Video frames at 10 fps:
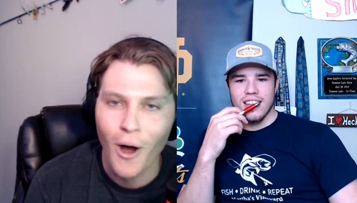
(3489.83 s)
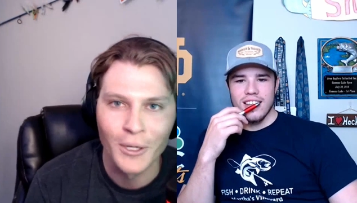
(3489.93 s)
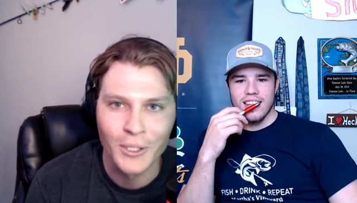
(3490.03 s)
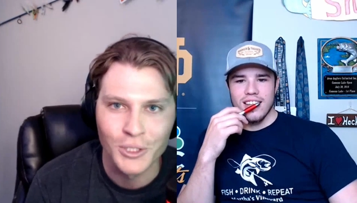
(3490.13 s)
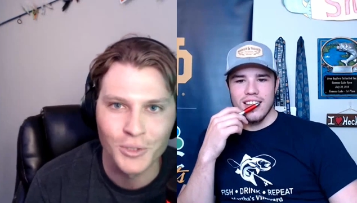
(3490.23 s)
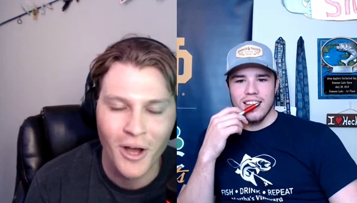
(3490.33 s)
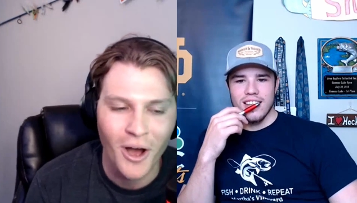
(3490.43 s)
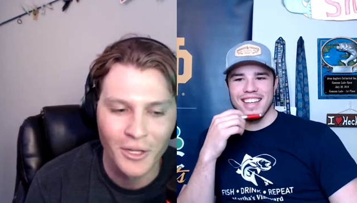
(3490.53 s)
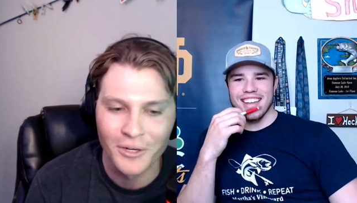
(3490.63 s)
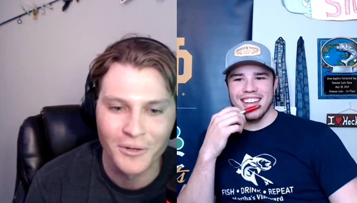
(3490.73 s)
Speaker 1: all your
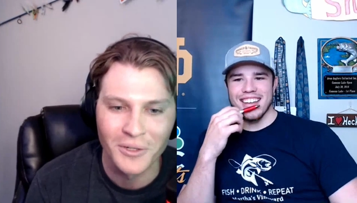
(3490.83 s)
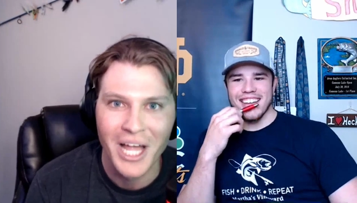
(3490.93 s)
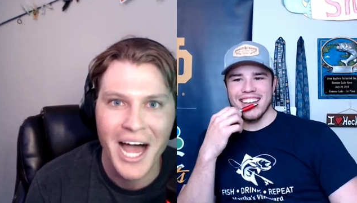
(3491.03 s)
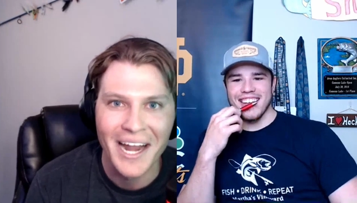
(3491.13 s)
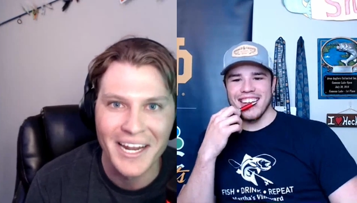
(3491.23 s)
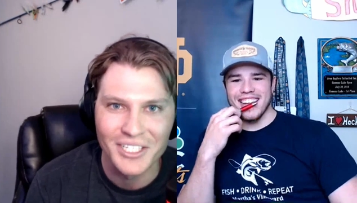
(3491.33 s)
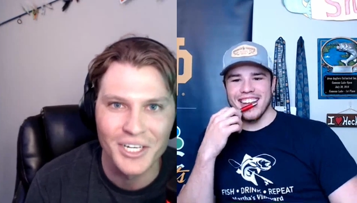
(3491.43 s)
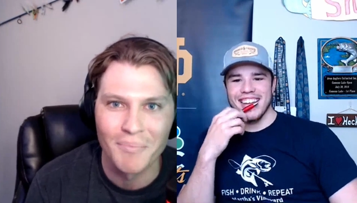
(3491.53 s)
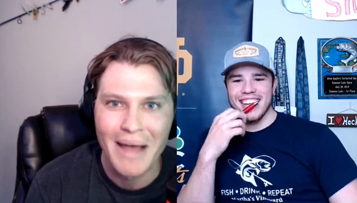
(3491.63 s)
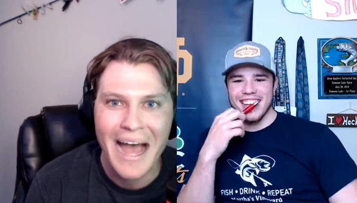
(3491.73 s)
all your line
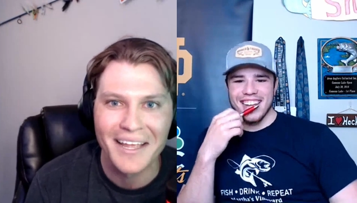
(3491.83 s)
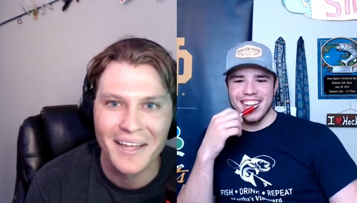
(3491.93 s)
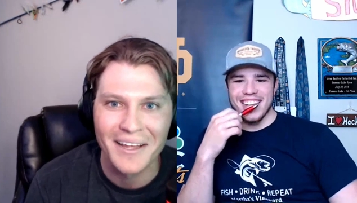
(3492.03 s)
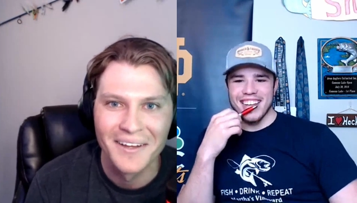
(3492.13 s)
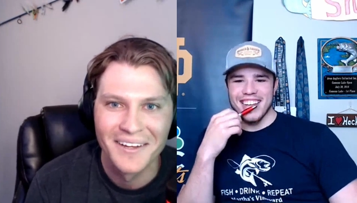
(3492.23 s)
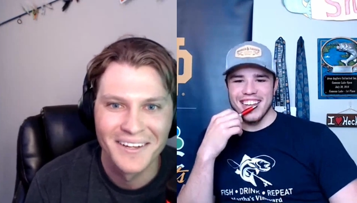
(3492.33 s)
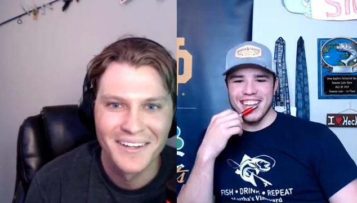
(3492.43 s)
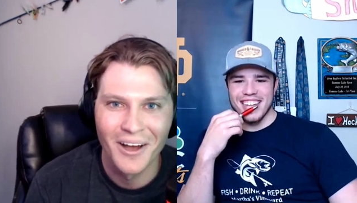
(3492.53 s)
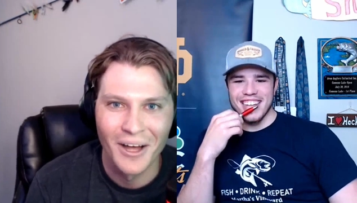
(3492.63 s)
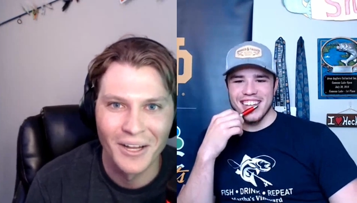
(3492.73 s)
into your backing
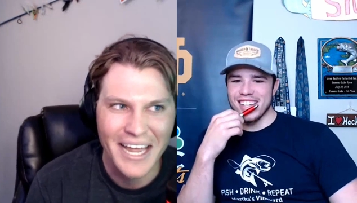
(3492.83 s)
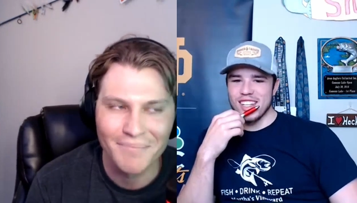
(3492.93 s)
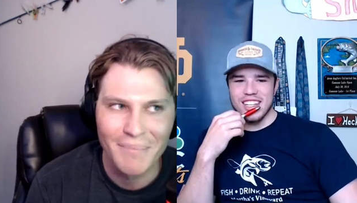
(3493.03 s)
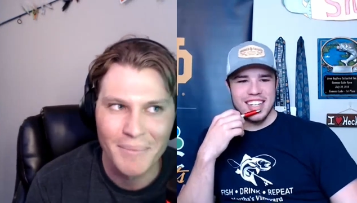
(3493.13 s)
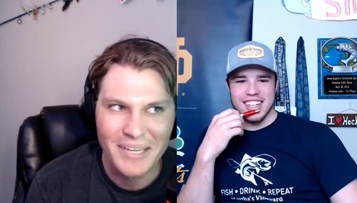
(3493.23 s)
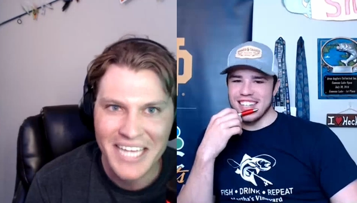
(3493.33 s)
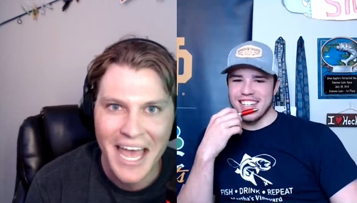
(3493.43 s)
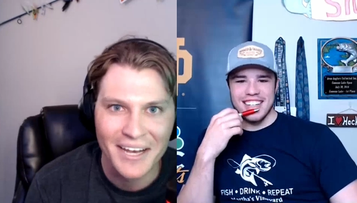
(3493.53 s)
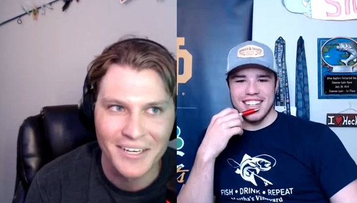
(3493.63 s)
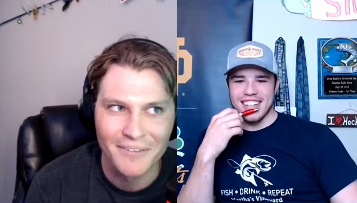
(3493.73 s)
on like maybe
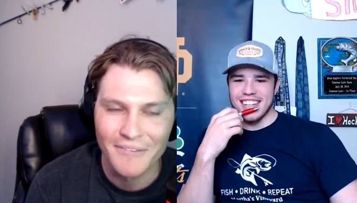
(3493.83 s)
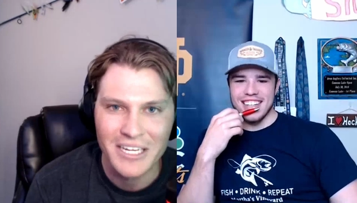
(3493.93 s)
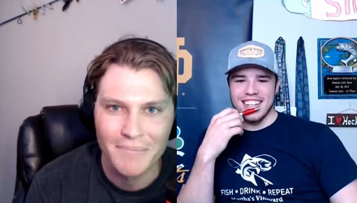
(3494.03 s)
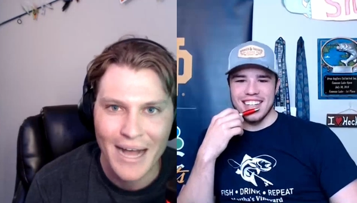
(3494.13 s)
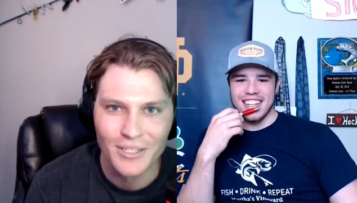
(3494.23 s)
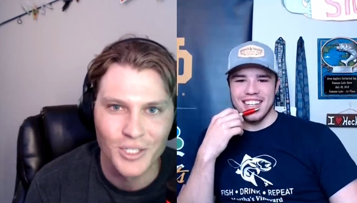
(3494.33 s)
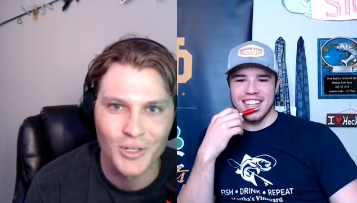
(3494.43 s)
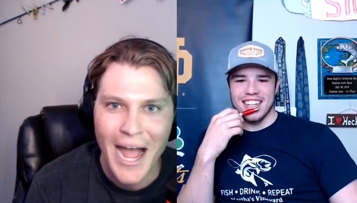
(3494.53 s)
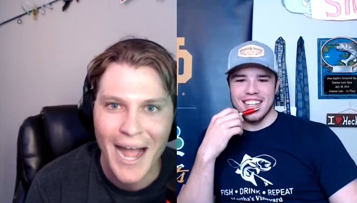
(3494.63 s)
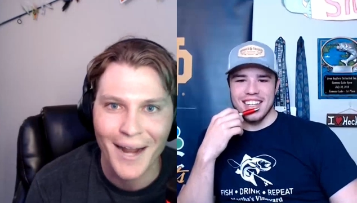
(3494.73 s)
10 to 15 pounds
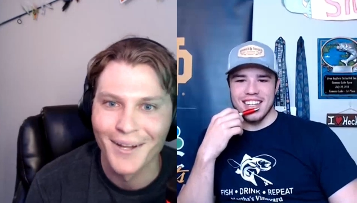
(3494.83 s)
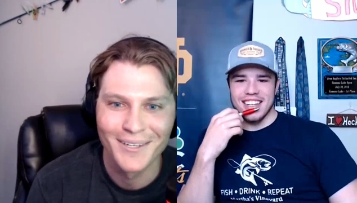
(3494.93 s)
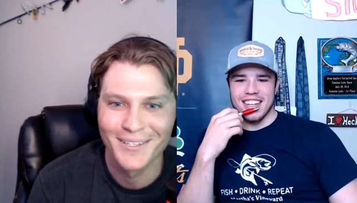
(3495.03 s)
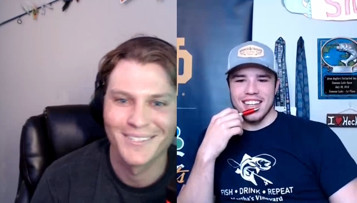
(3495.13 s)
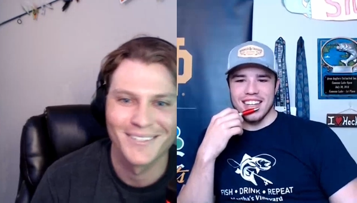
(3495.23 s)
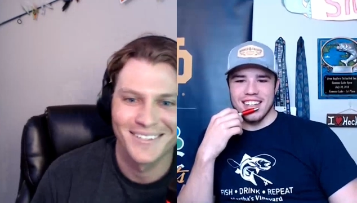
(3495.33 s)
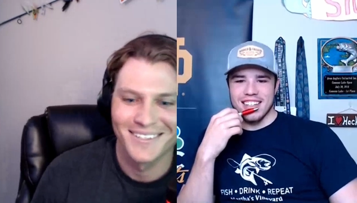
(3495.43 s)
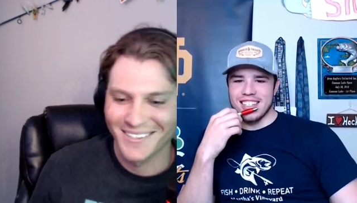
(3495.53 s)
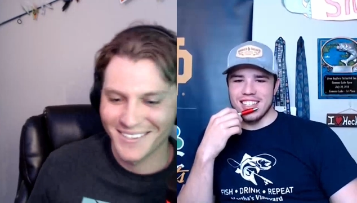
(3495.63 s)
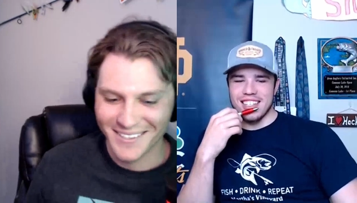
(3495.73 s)
of drag.
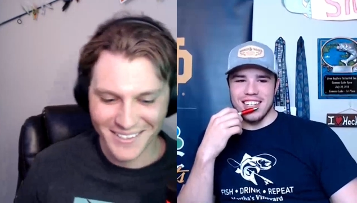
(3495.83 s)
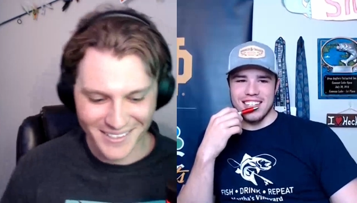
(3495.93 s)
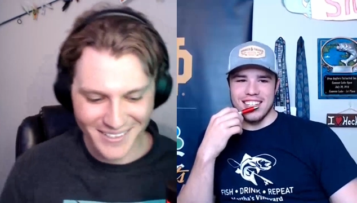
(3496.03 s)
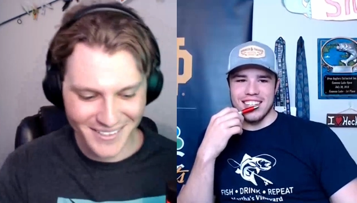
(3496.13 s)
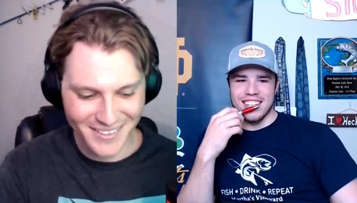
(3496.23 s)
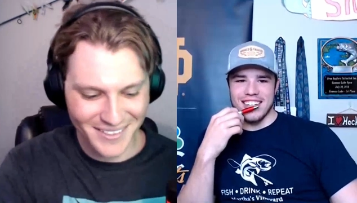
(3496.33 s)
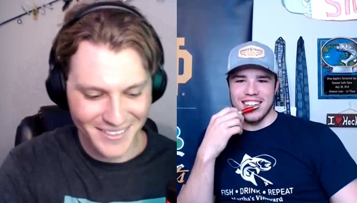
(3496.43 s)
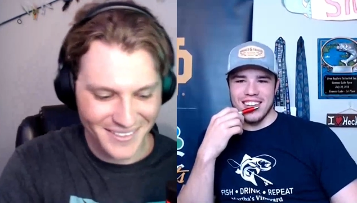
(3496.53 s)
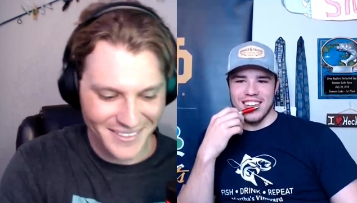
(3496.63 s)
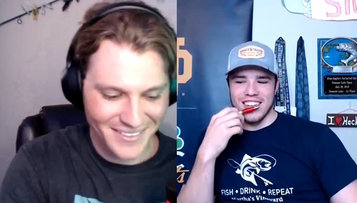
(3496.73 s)
Speaker 2: Jeez,
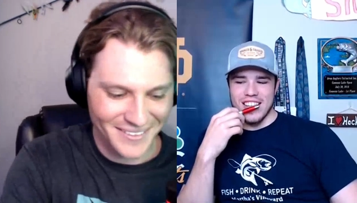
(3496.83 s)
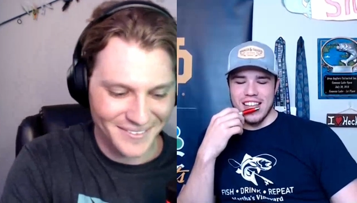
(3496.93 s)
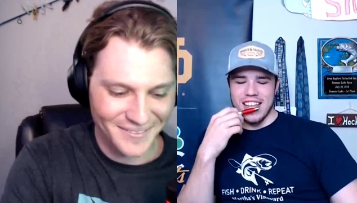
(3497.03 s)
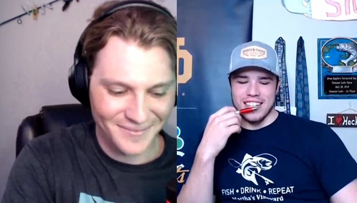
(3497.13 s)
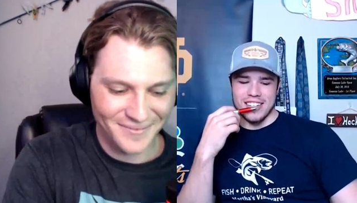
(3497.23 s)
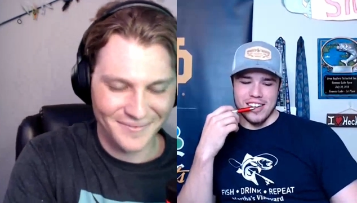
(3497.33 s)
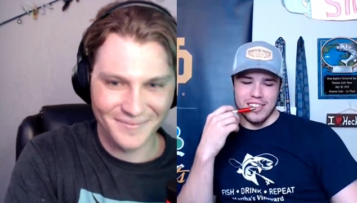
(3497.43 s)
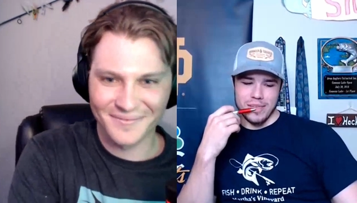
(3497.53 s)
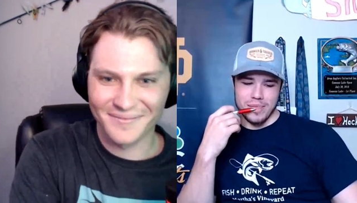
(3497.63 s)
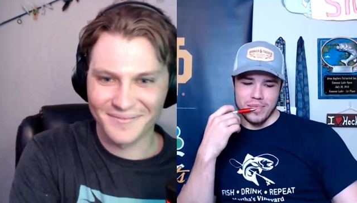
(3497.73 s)
that's
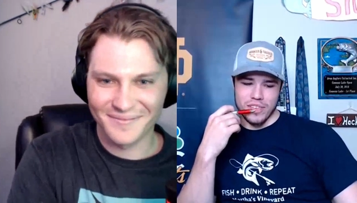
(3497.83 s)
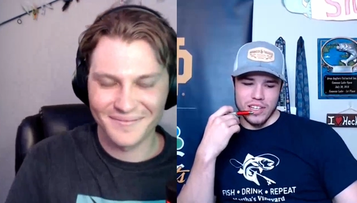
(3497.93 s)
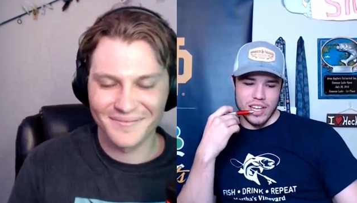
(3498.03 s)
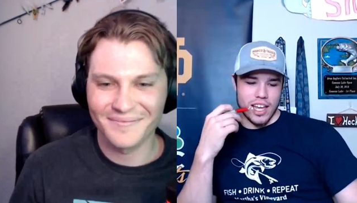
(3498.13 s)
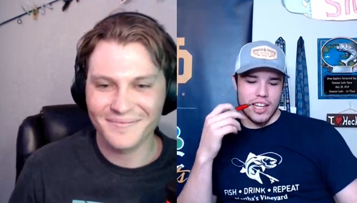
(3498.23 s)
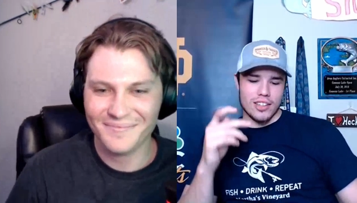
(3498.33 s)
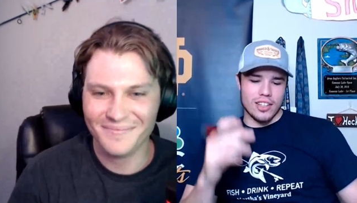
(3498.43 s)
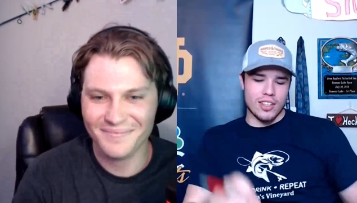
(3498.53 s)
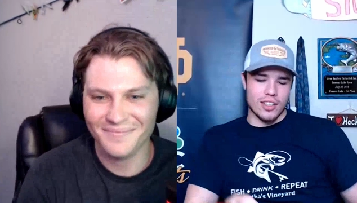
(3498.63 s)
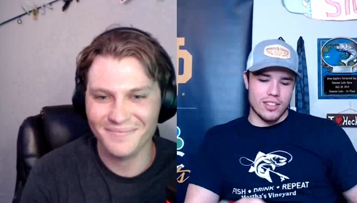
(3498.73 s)
awesome. Uh,
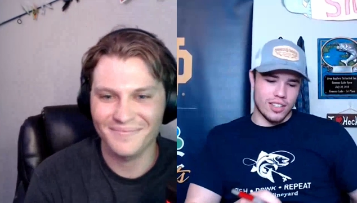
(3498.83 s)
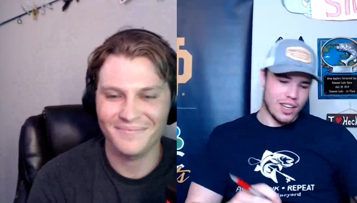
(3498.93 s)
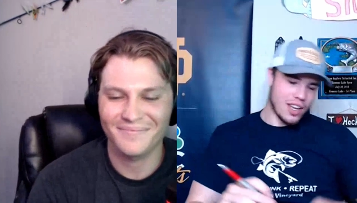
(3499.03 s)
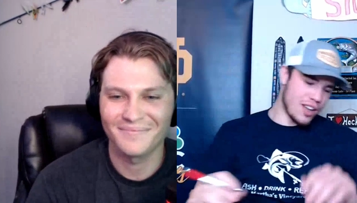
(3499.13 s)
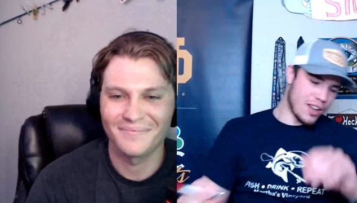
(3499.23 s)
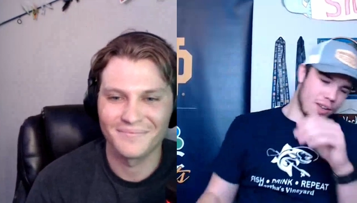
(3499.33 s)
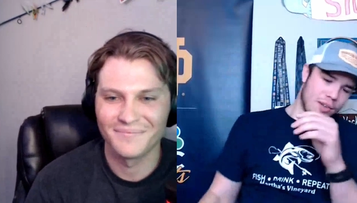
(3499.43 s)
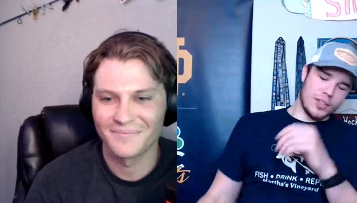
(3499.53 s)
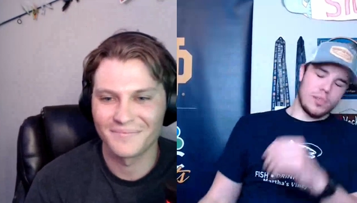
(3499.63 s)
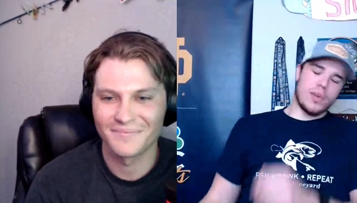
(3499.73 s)
it, this is
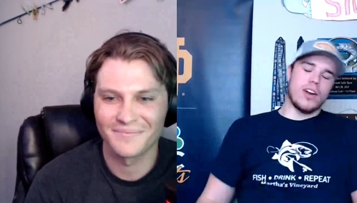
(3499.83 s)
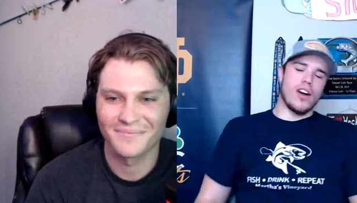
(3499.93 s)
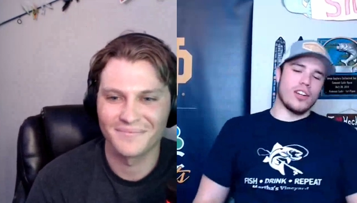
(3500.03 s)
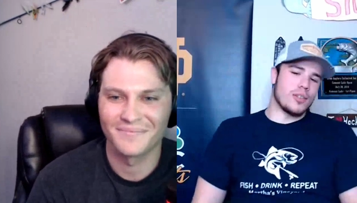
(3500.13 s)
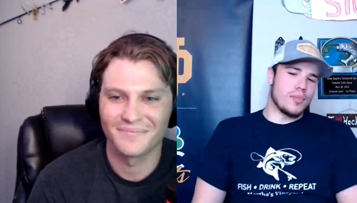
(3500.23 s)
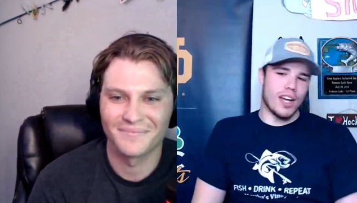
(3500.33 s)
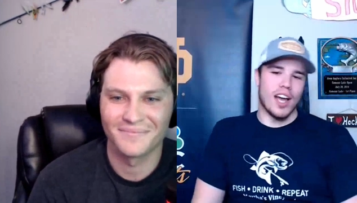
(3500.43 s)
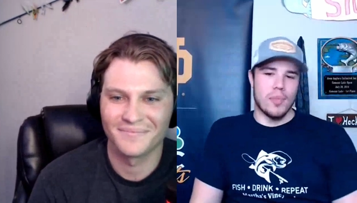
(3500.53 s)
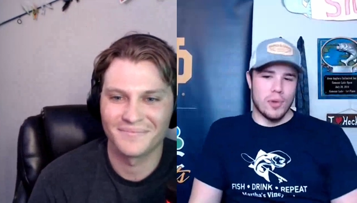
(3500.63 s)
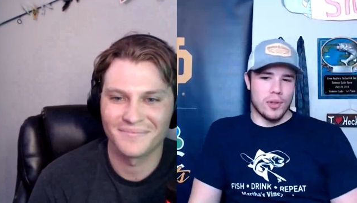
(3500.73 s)
this has been an
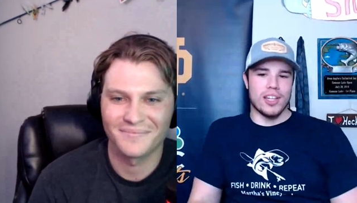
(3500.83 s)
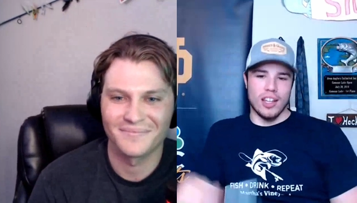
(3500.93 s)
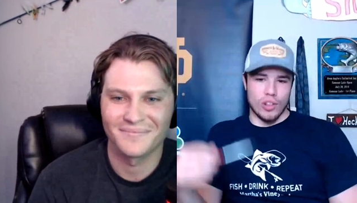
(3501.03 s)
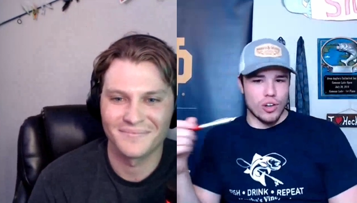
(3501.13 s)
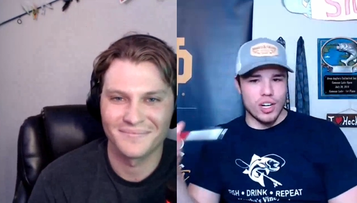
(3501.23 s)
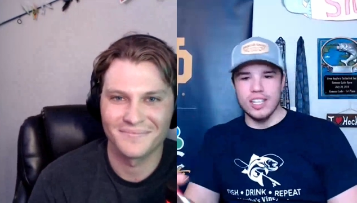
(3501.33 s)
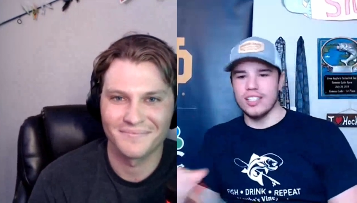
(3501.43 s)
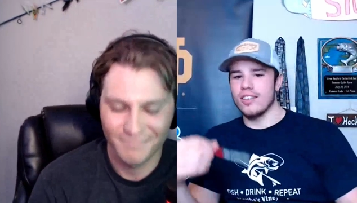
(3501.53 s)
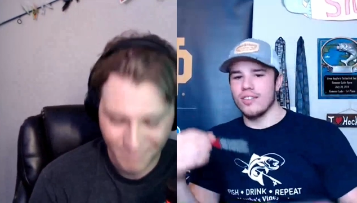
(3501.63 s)
awesome time, really like